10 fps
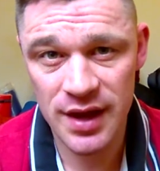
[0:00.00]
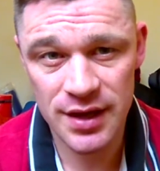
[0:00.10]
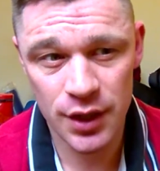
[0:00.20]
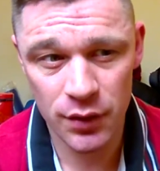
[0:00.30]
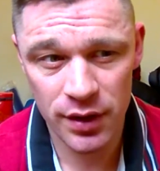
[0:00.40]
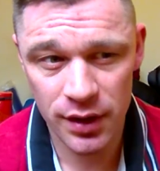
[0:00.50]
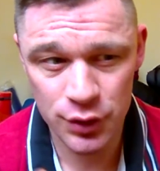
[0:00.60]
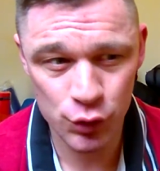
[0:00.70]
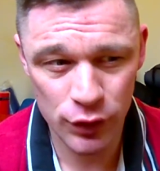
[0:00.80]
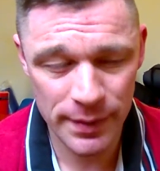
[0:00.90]
You know, I
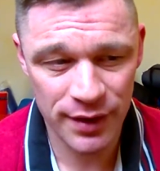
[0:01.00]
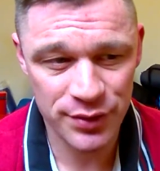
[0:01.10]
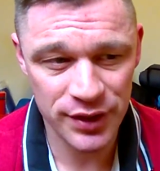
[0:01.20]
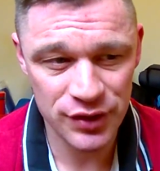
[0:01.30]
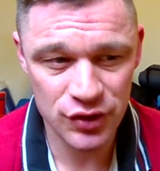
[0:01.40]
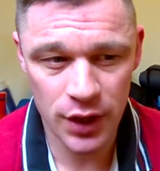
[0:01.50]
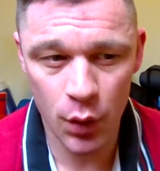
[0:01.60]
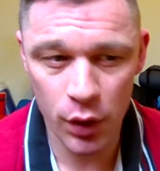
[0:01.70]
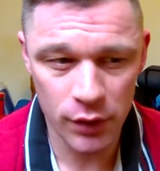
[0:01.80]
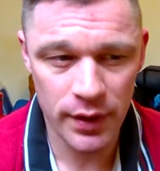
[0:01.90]
talk about things that
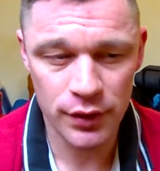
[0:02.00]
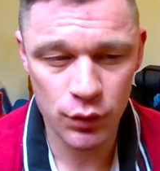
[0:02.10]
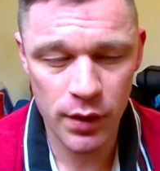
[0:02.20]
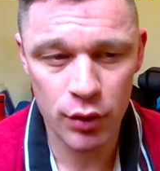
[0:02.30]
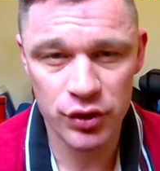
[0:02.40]
go on around the world,